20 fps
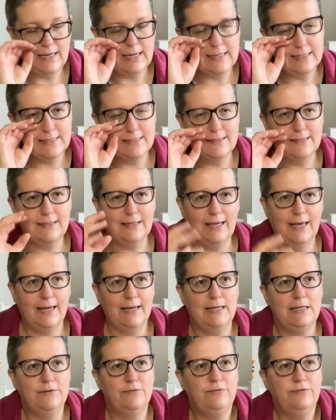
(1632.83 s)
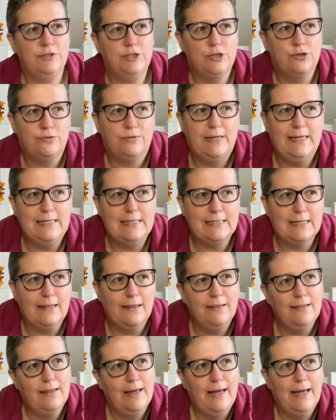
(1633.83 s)
it's the kind of retreat
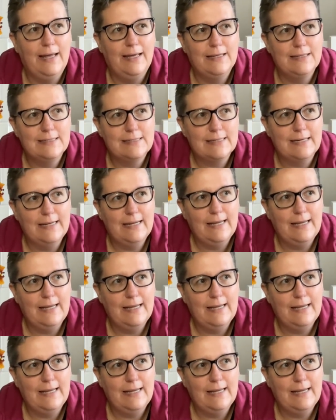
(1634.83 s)
that